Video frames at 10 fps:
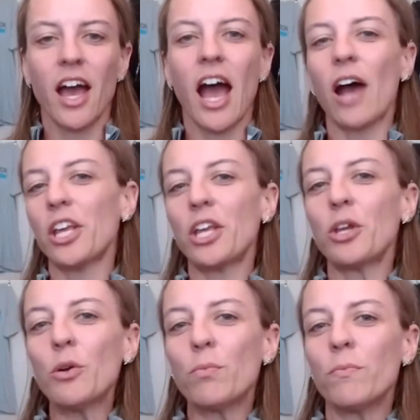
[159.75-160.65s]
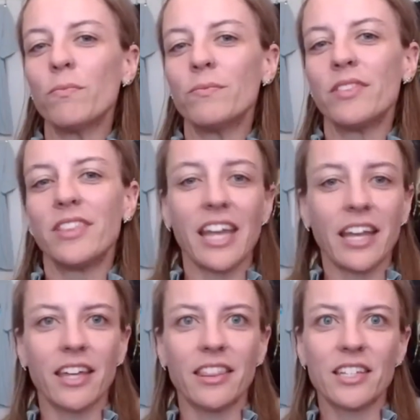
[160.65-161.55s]
how do you
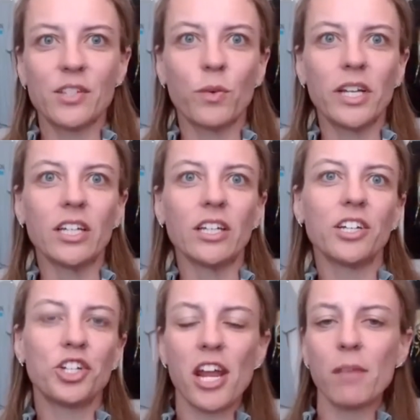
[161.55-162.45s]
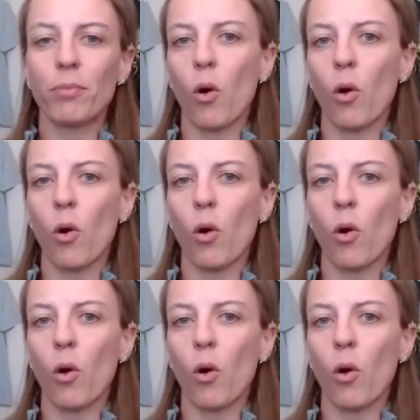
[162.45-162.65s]
think that this will shape